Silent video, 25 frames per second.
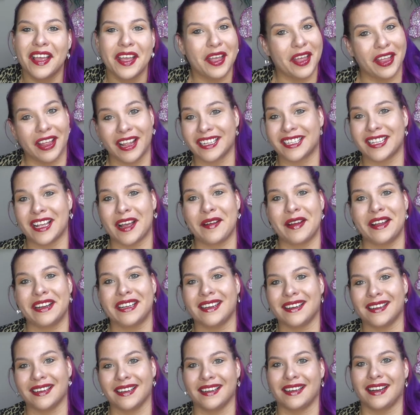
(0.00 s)
that's how I
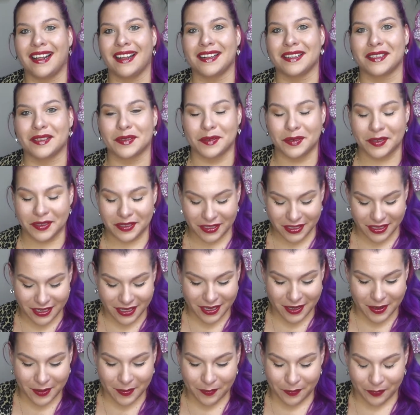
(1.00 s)
did it in high school.
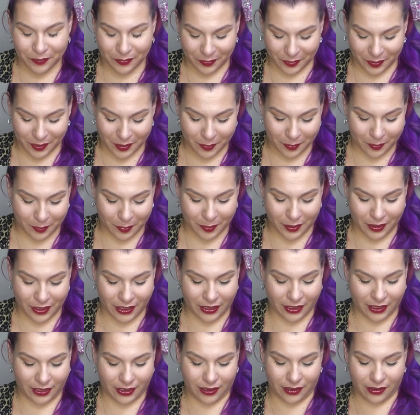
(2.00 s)

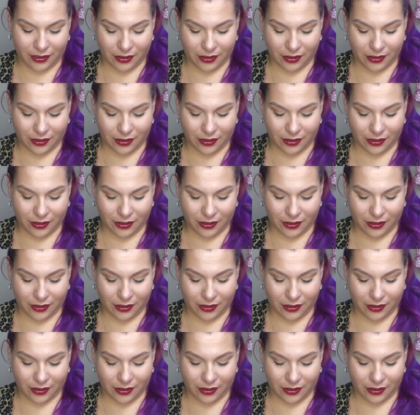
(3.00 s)
But